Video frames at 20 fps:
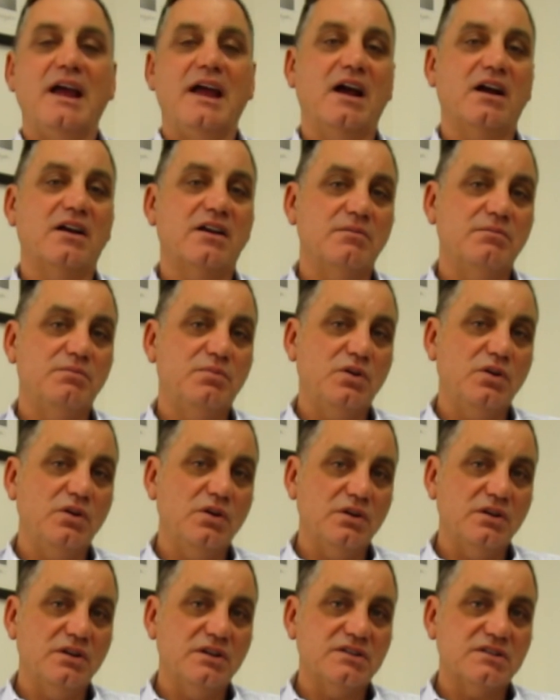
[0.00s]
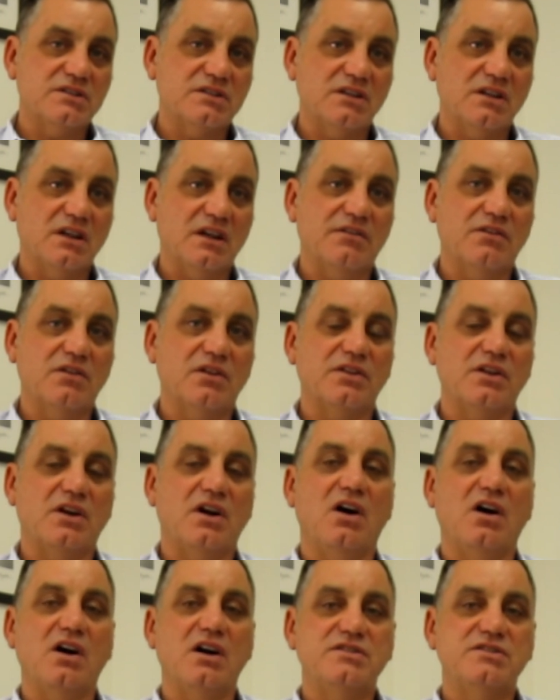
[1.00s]
Our computers have got the
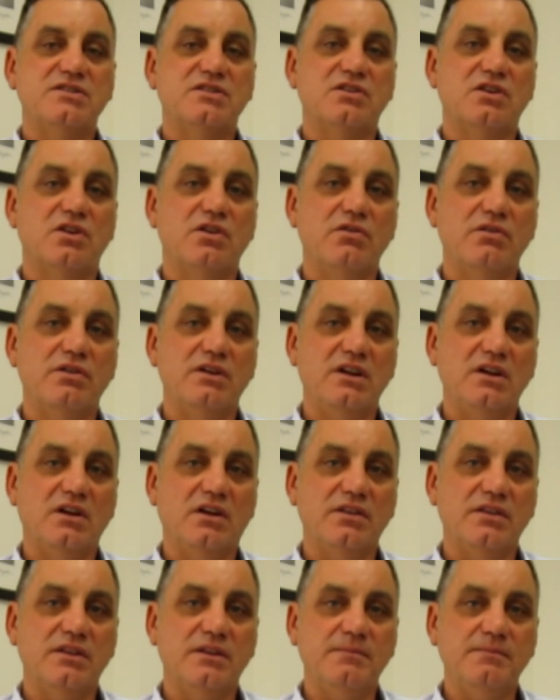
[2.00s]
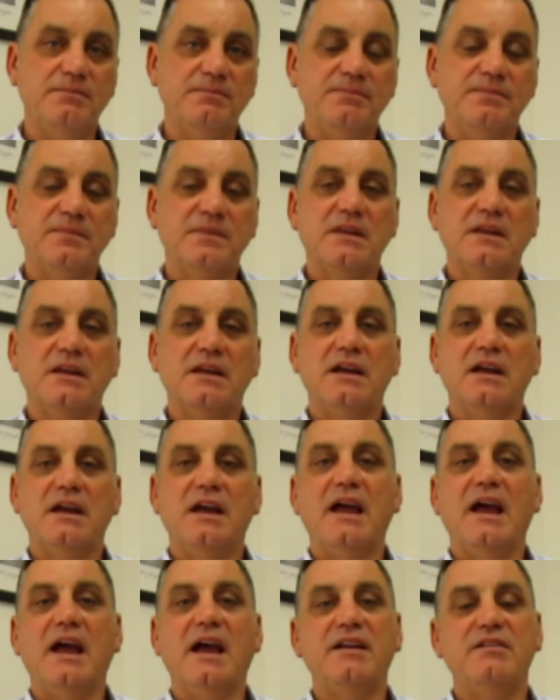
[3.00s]
highest security on them
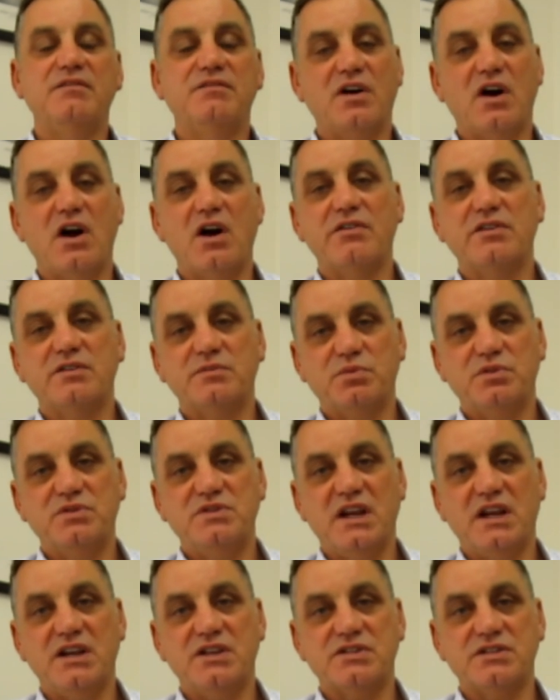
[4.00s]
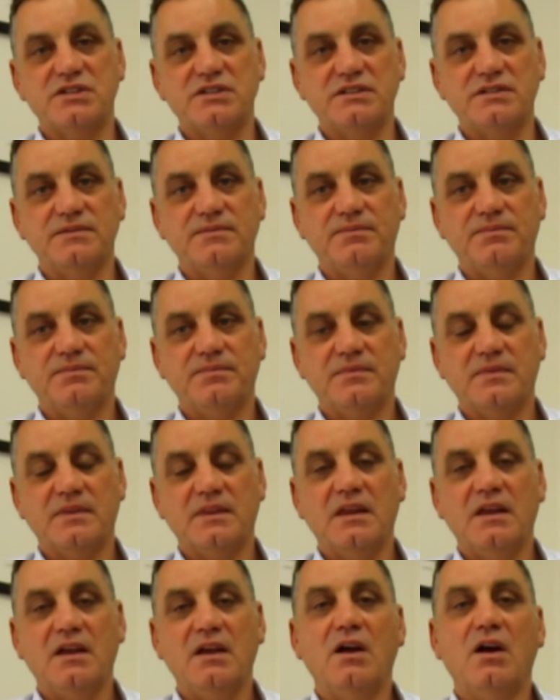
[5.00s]
and virus protection.
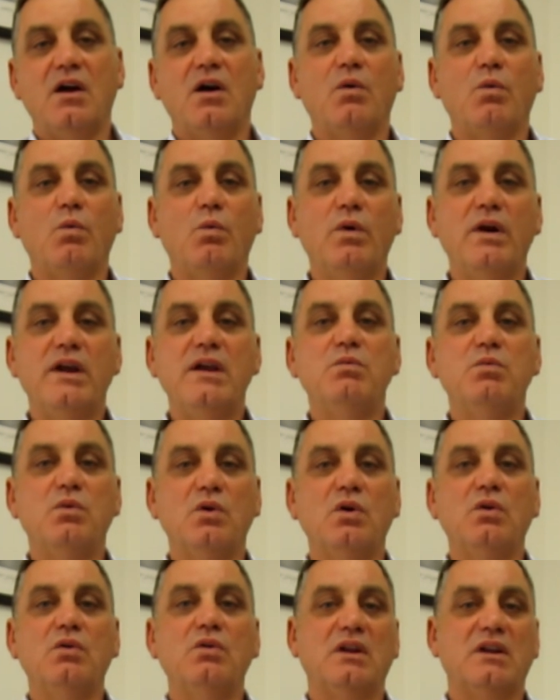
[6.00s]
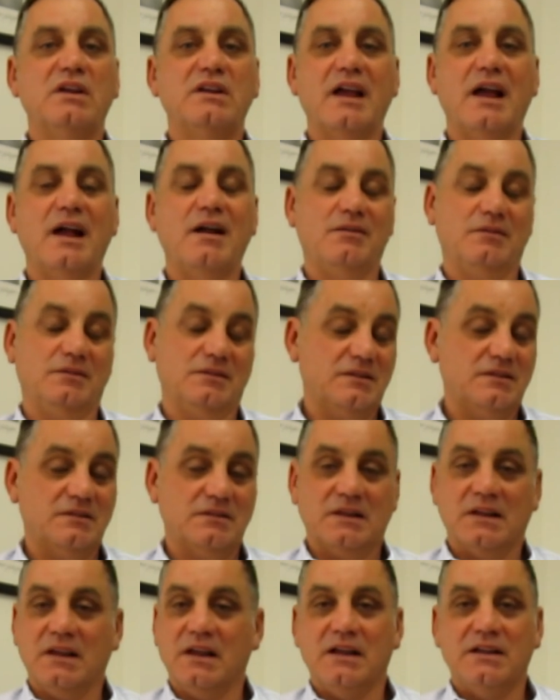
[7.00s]
We will
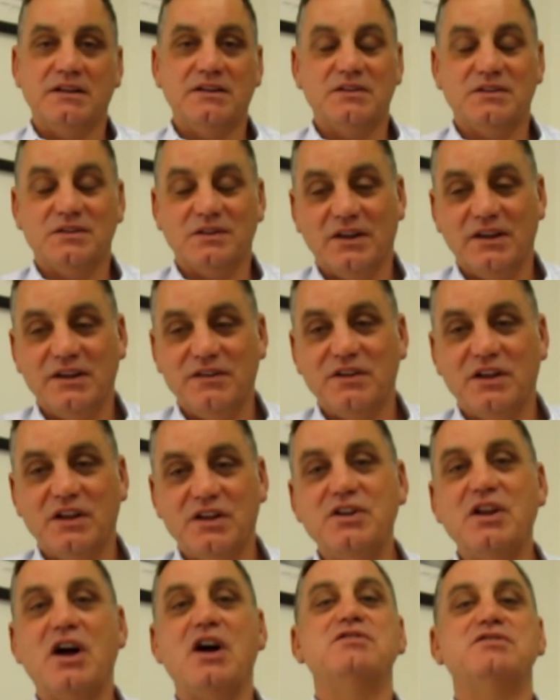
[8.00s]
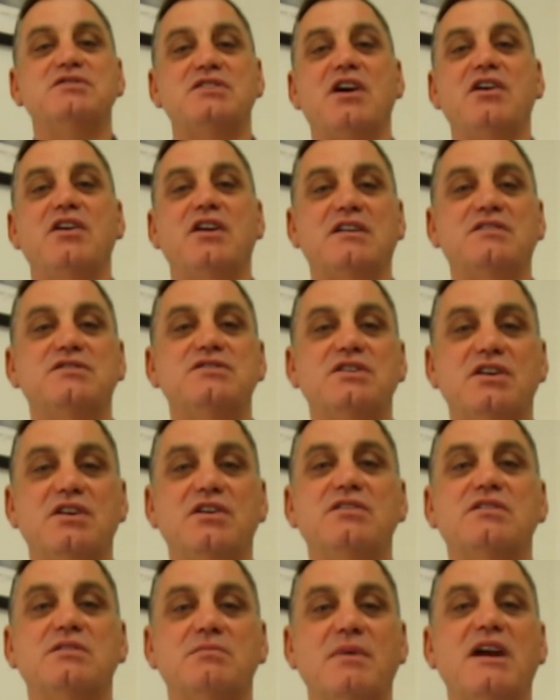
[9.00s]
leave no stone
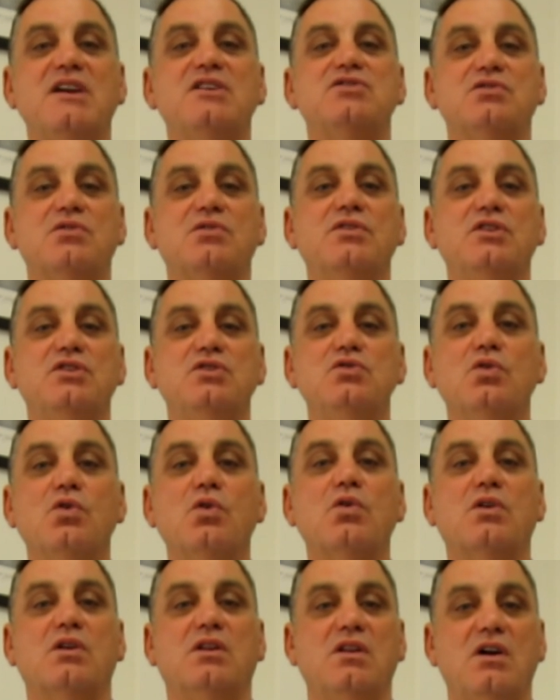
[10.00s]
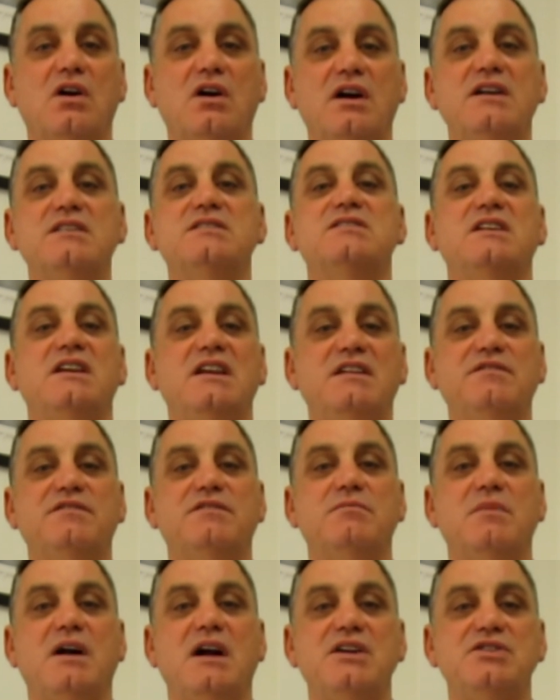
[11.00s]
unturned to make sure that your client's
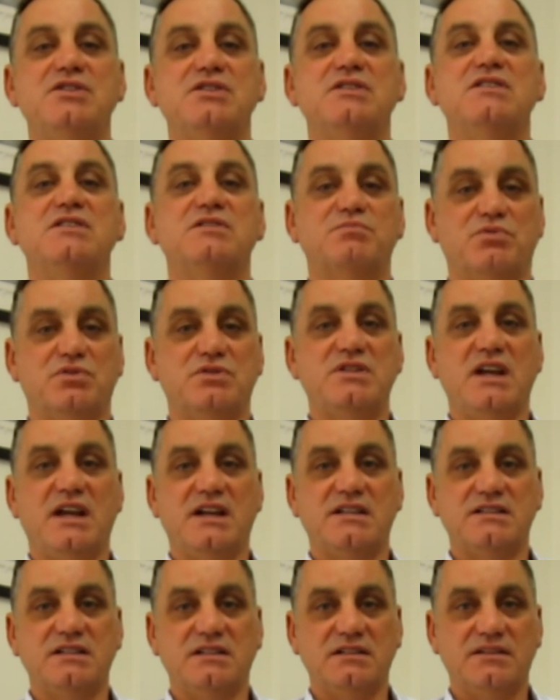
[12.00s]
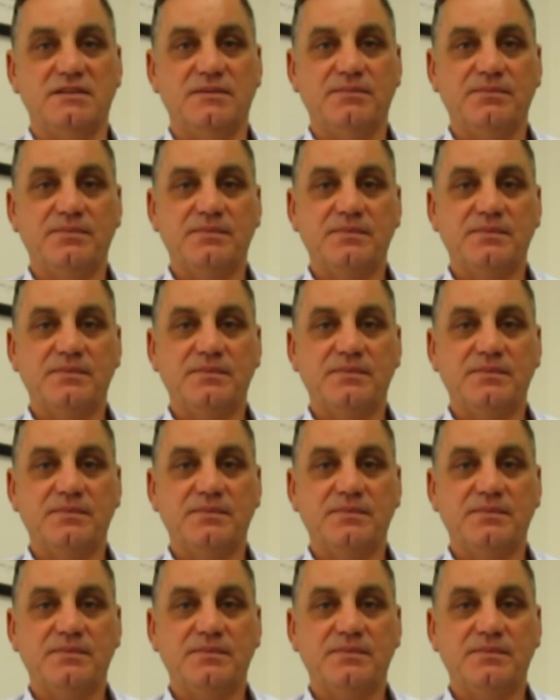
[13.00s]
information is protected.